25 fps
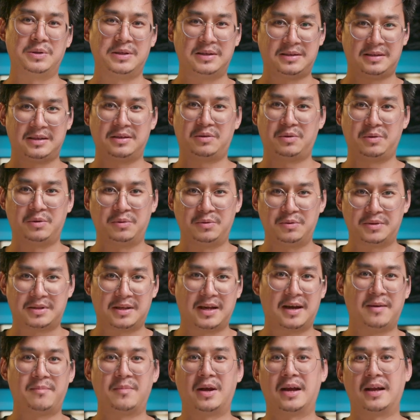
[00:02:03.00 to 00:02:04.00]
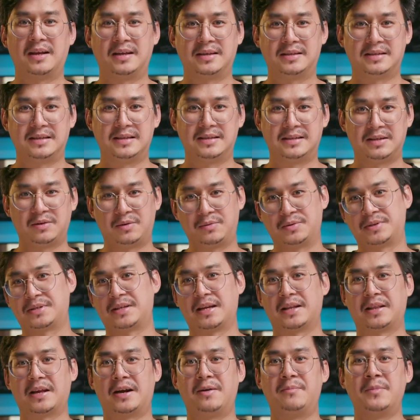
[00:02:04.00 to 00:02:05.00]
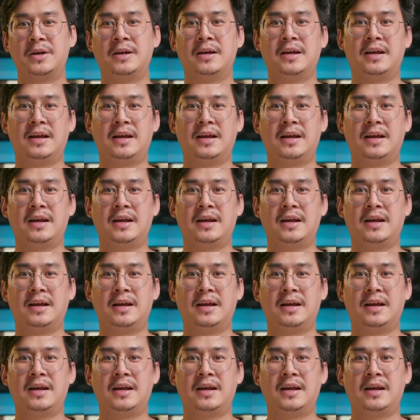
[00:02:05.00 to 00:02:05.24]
easy to use them and it's easy to set up.